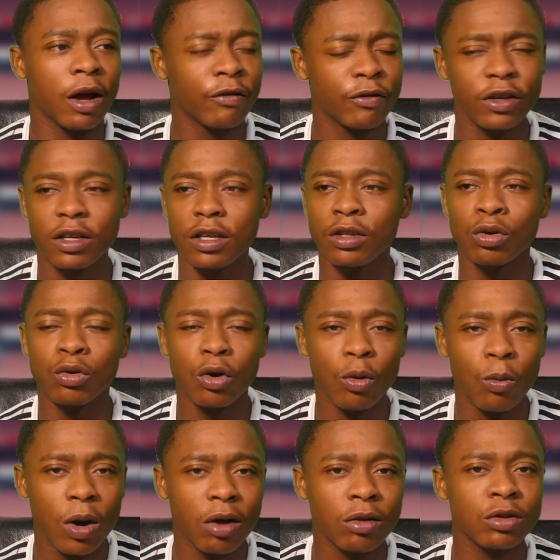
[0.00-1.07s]
I think he took a
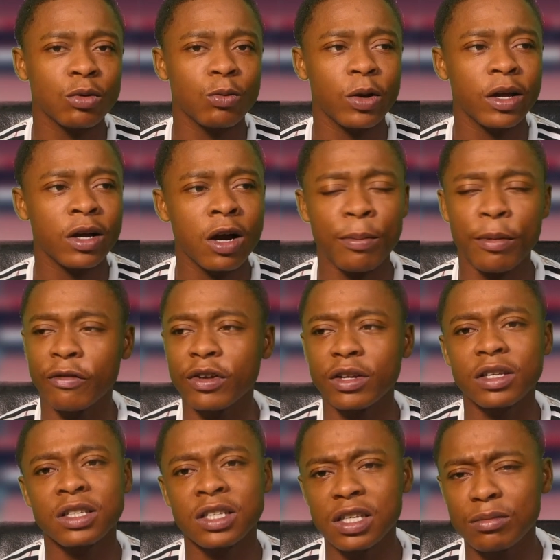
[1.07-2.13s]
while to wake up. I think
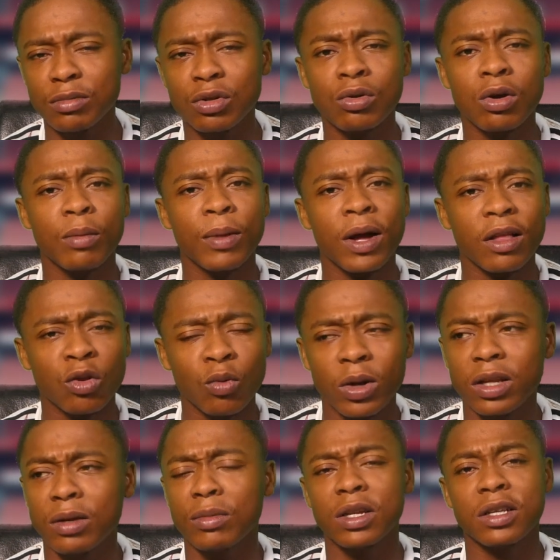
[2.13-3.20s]
the team took about
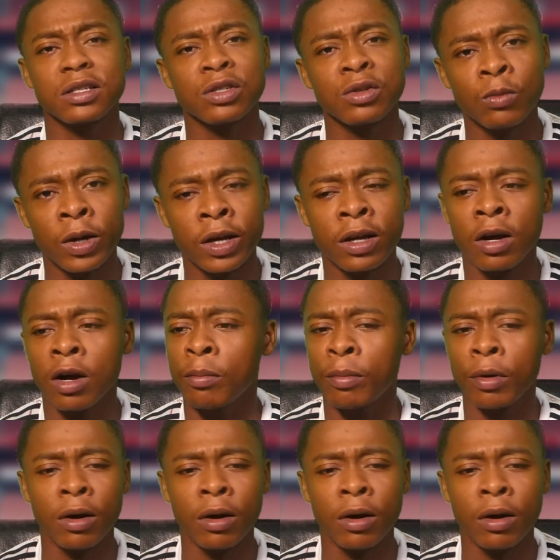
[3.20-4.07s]
20 minutes to wake up.